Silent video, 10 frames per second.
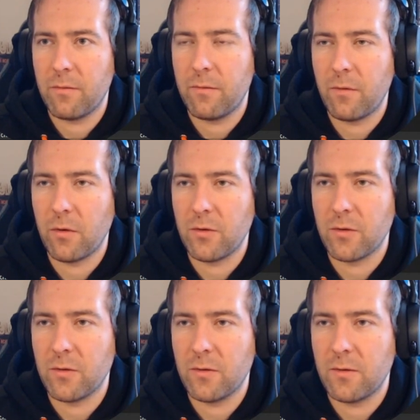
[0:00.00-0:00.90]

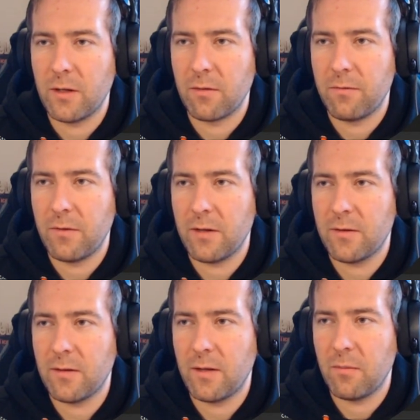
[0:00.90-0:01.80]
functions? Here, fix
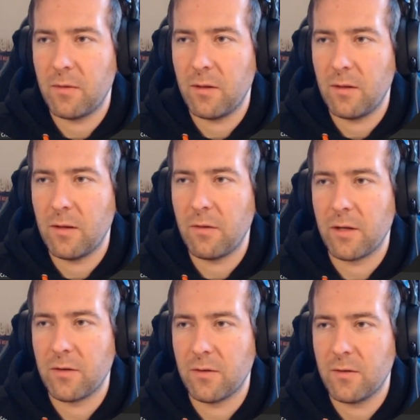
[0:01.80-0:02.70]
set empty
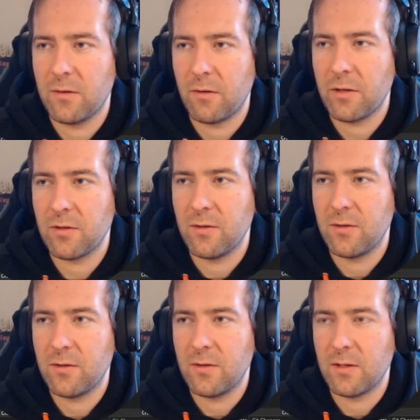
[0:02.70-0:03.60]
directions.
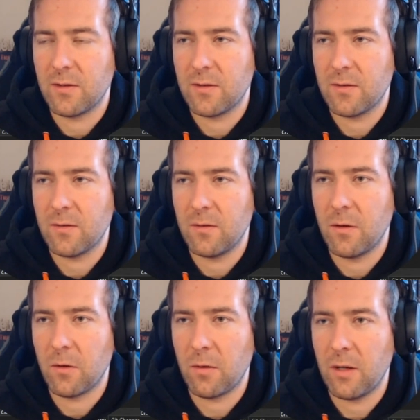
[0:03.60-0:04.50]
Directions is
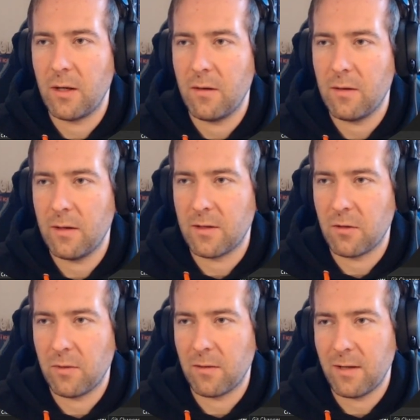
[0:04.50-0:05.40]
not okay. Let's get
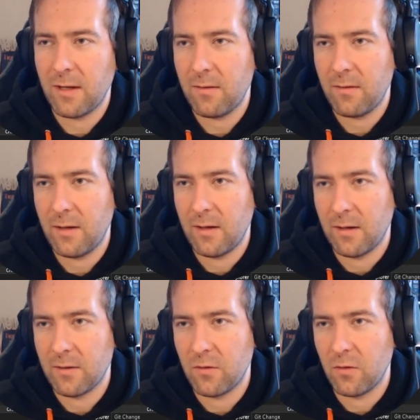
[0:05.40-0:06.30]
rid of that and
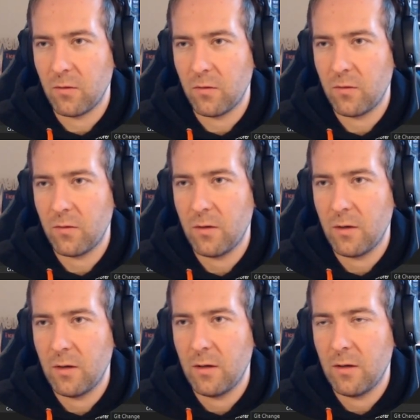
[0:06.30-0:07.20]
let's use
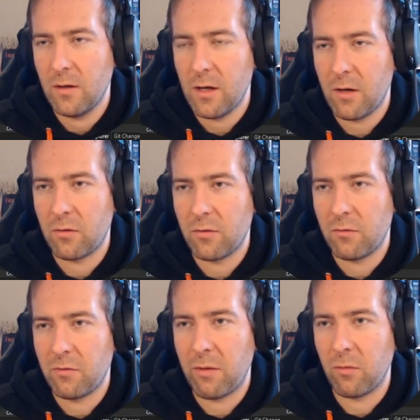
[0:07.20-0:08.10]
our
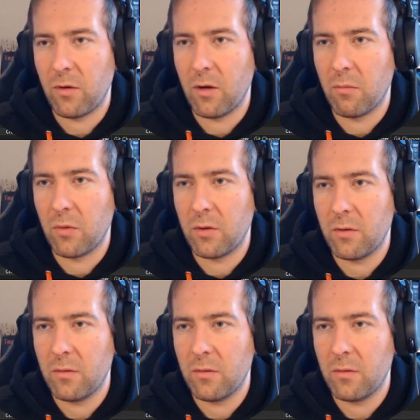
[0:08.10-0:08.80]
round number.